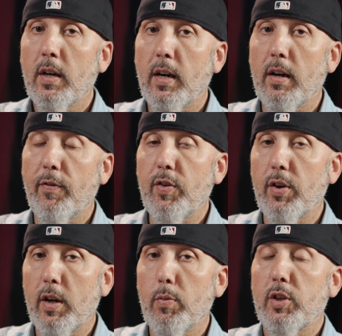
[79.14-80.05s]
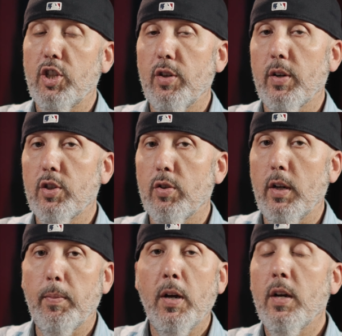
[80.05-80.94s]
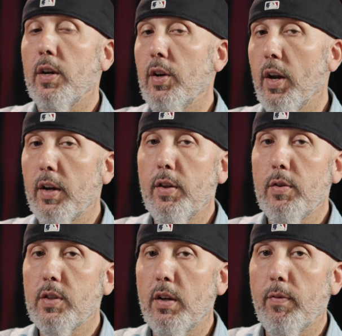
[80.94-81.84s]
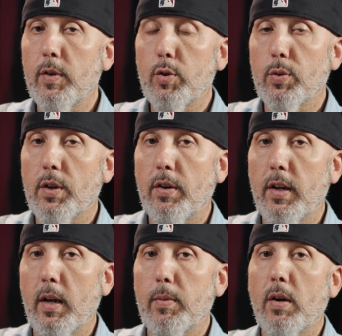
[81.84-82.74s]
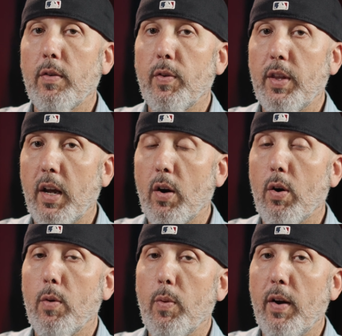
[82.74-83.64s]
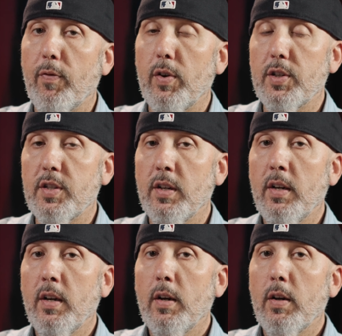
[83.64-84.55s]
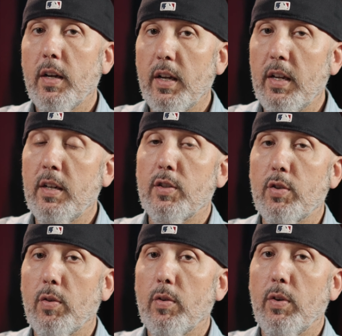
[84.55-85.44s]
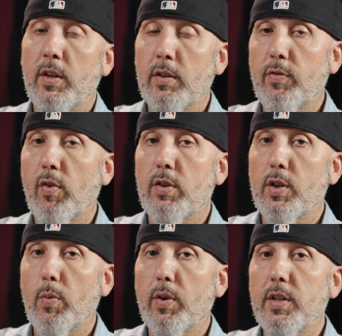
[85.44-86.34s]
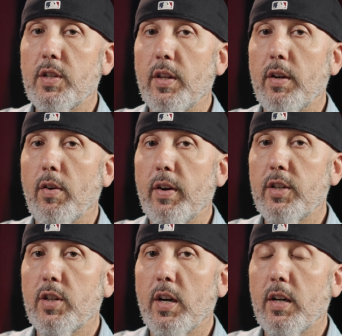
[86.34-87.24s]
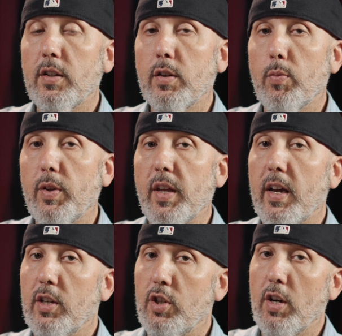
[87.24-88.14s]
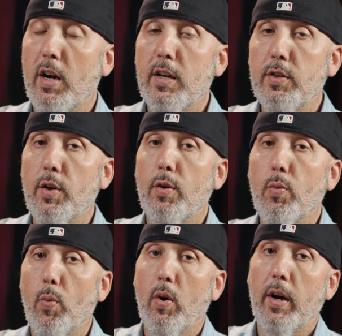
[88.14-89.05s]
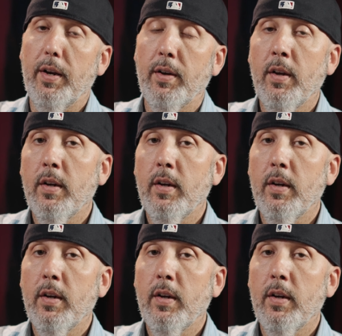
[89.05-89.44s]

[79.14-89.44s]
uh, affiliated with Cheer Extreme, none of those individuals are named. However, they are referenced in this in as far as it relates to their alleged conduct with a John Doe 1.